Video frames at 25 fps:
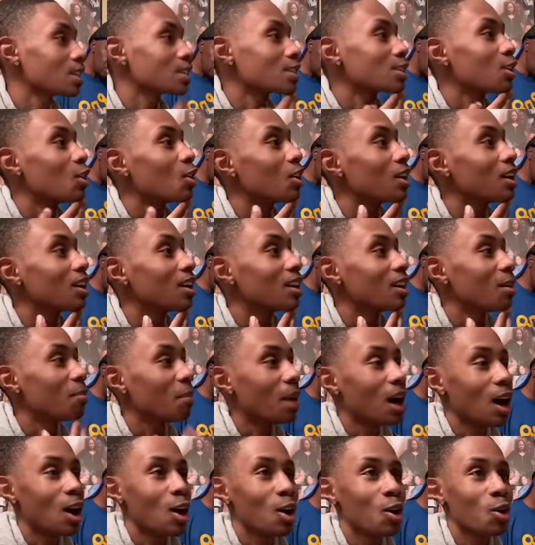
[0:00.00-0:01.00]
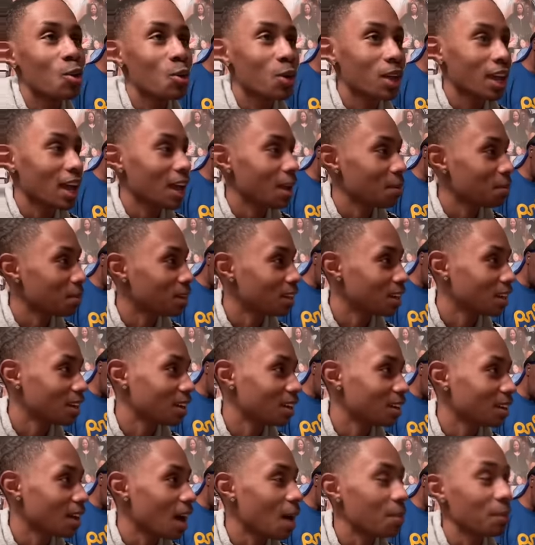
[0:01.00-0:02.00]
So uh, my uncle came in
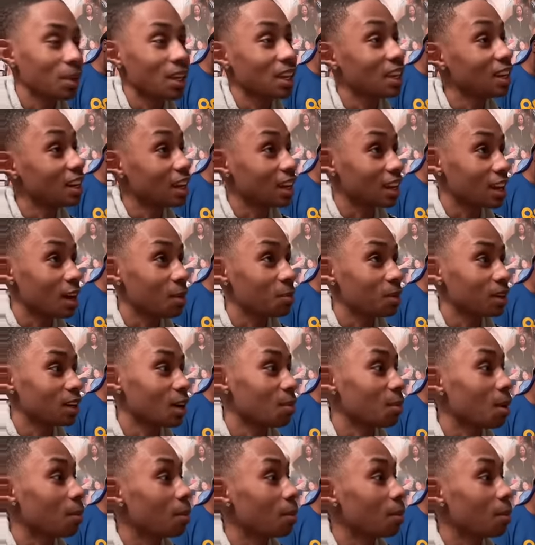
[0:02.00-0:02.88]
there. I mean, he didn't come in there.